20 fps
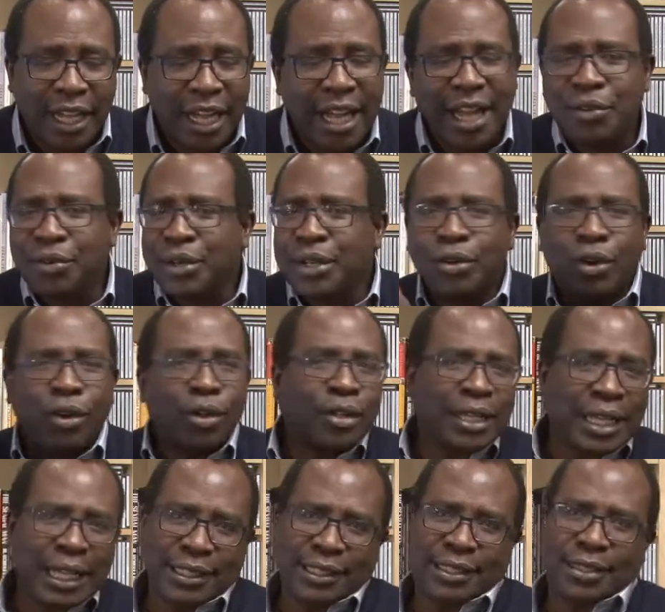I read all
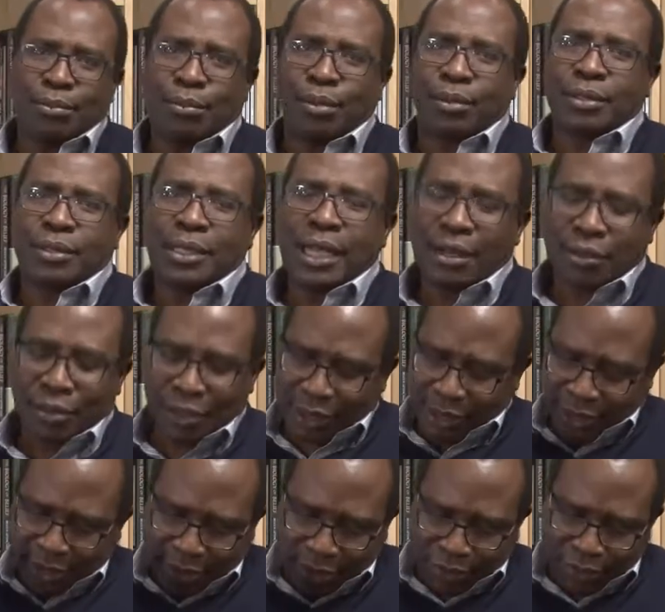kinds of books. I
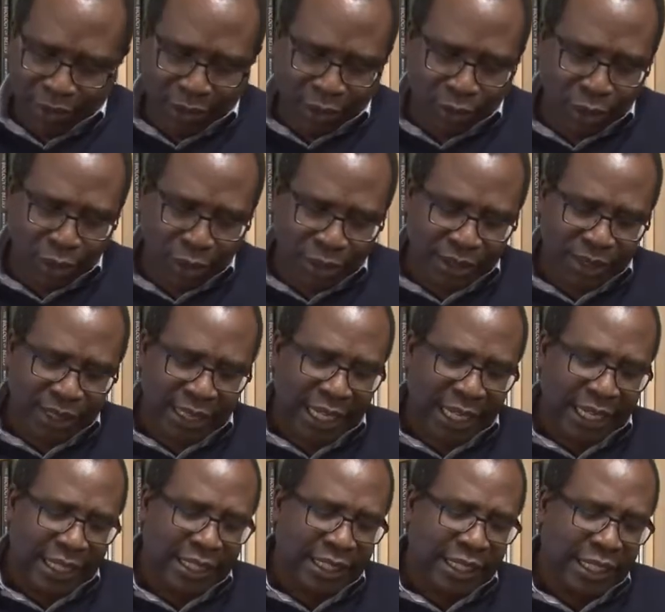read different ones, and I
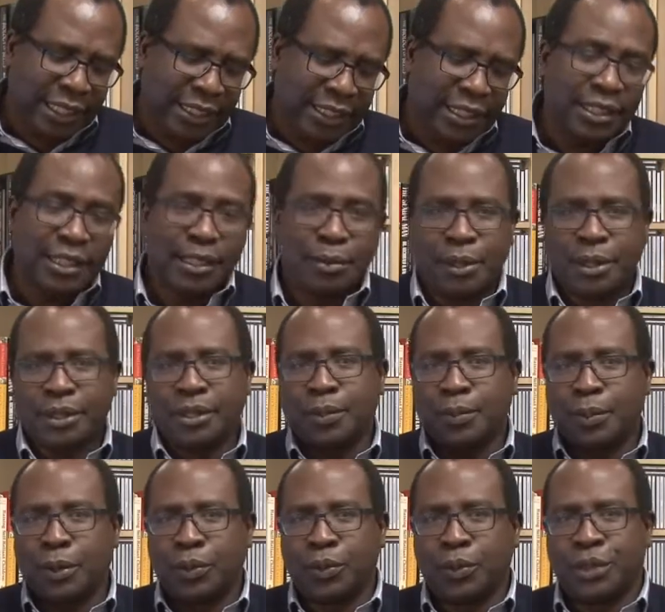can tell the limits
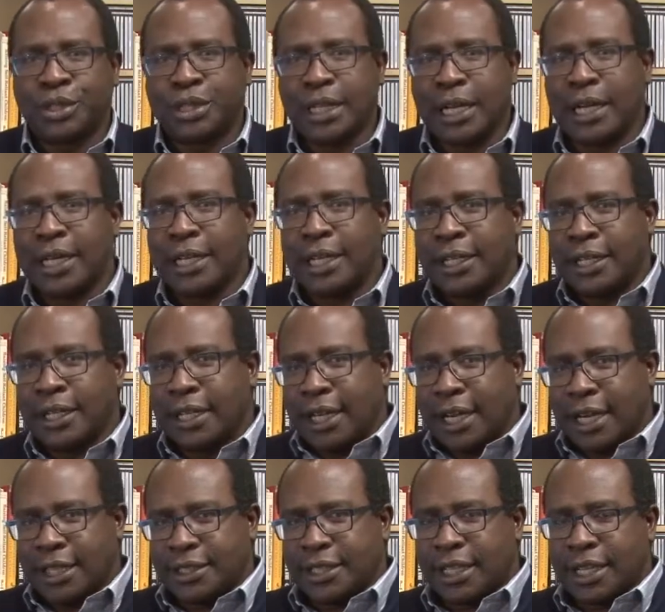upon which I
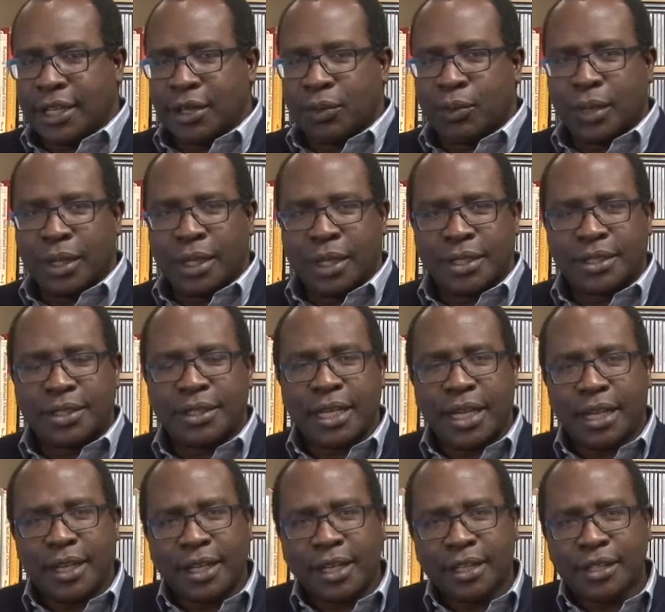take on what they
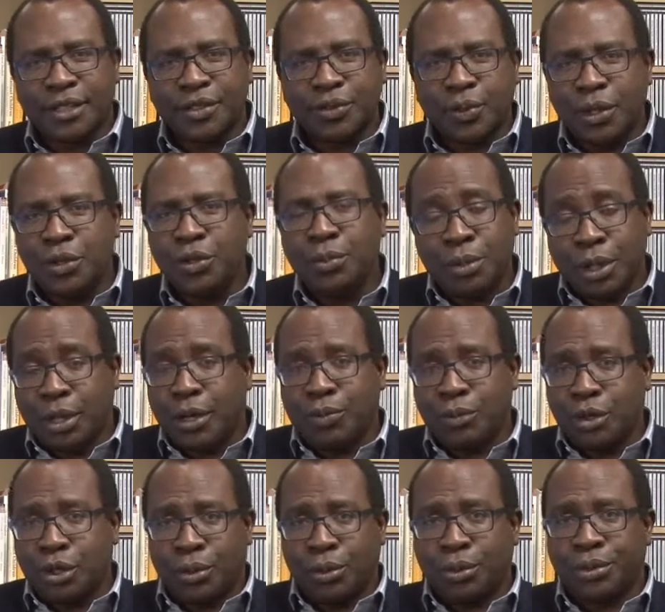say, because when you become
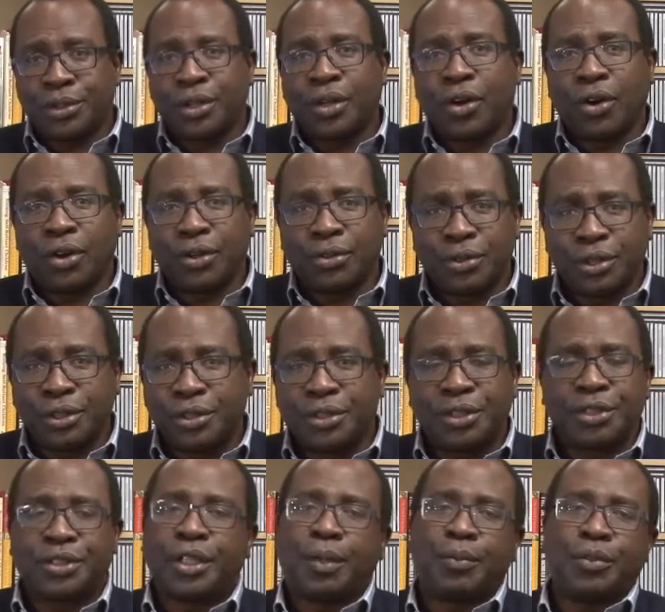your own God, when you
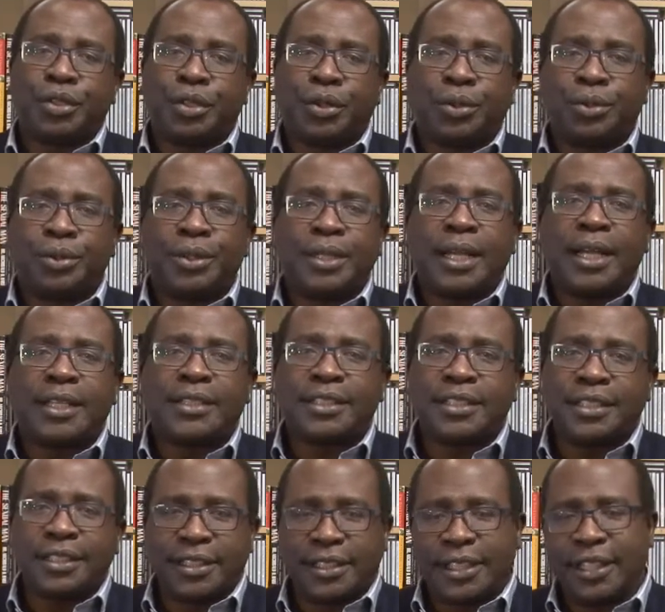determine your own
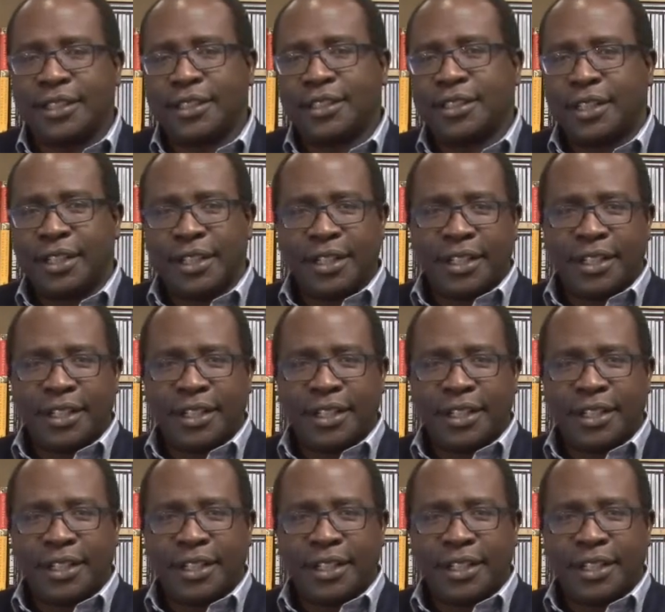destiny, then,